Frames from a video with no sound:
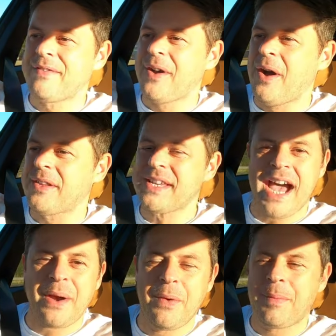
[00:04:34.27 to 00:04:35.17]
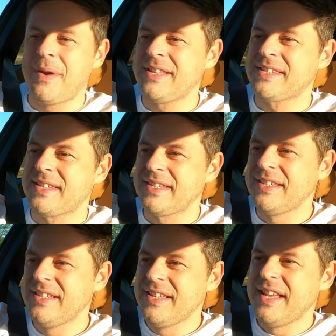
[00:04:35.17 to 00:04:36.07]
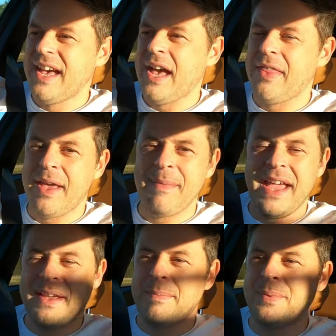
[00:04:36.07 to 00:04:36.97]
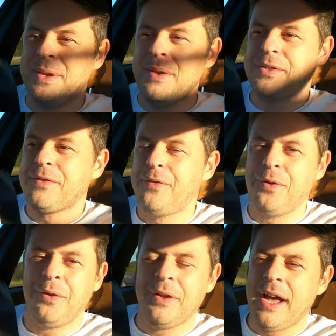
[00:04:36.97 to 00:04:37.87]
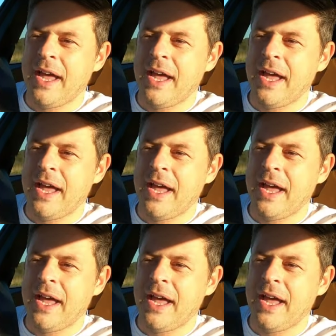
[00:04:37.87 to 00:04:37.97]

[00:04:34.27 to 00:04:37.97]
we've got Aquaprint. Uh, they make beautiful